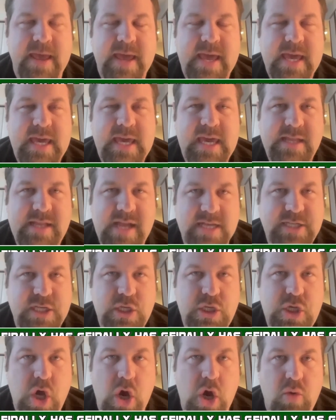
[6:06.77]
he
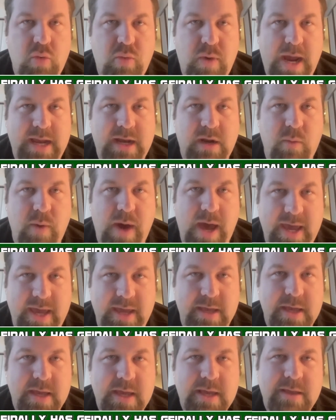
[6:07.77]
doesn't go right
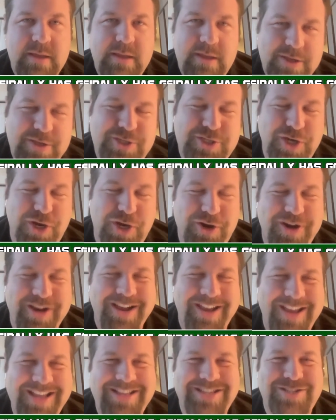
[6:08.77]
away. Sure,
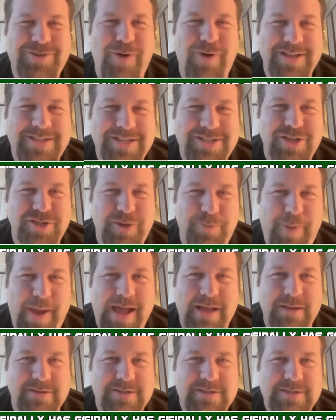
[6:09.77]
he's lost 600
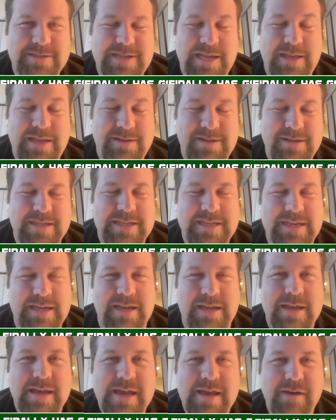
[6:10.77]
pounds.
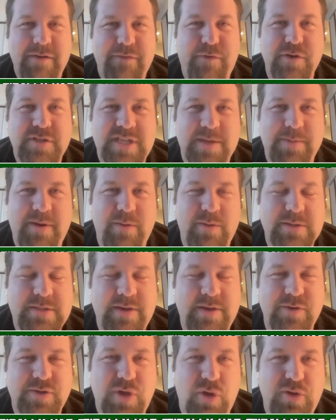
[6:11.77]
Yeah, first time anyone's
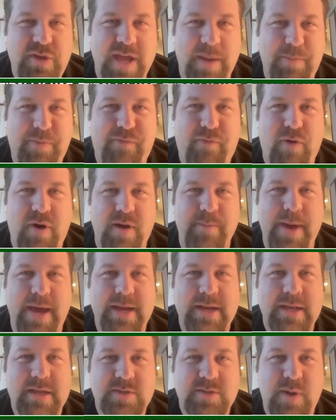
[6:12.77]
ever told you that before, I
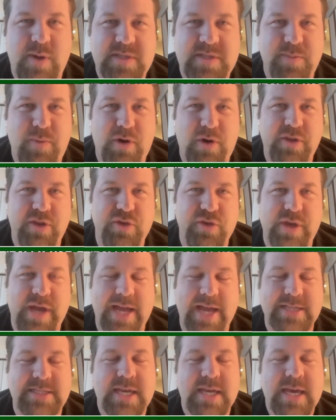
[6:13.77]
bet. So I'm smarter than you
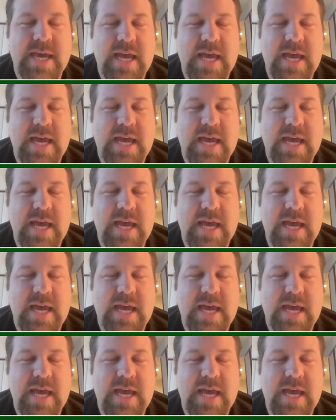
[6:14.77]
guys.